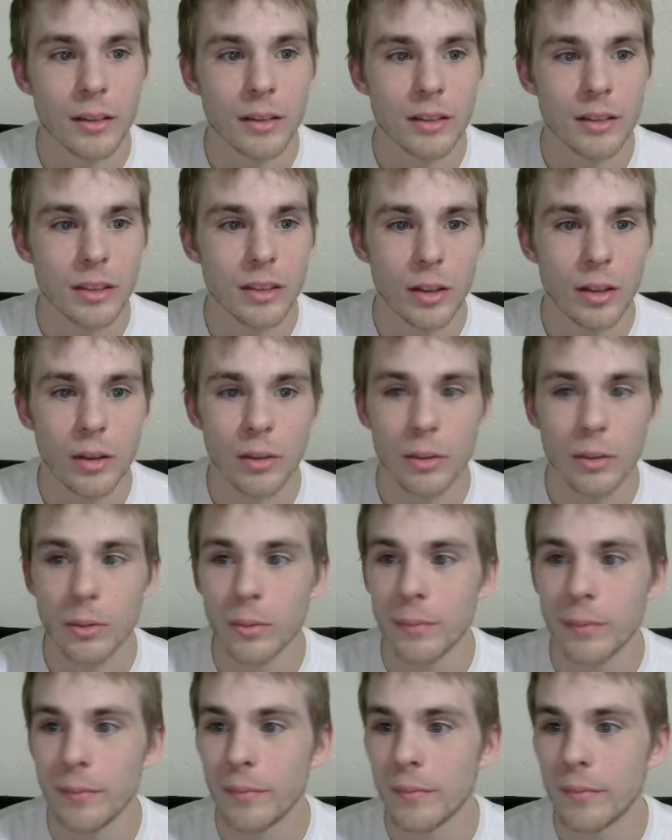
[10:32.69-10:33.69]

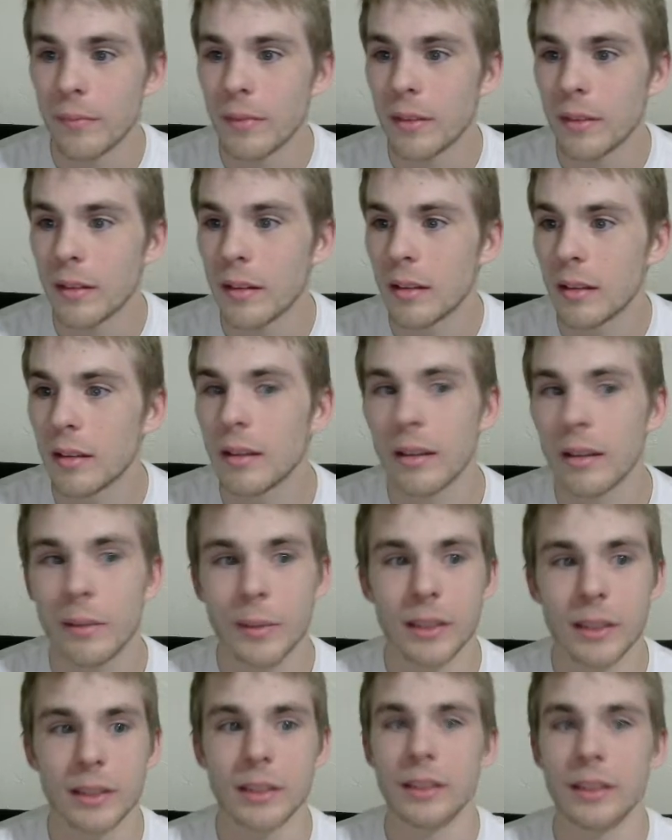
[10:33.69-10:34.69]
So let
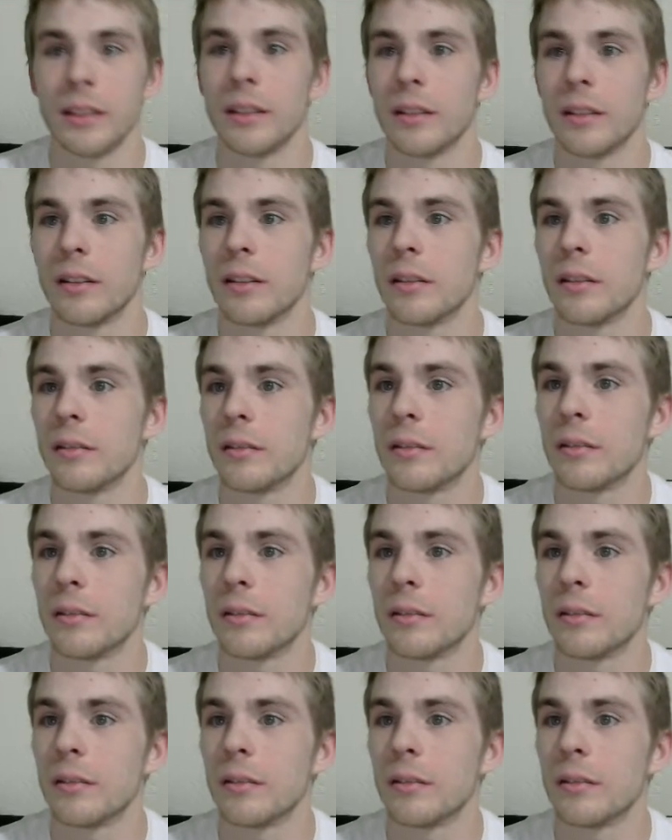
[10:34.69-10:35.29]
me see here.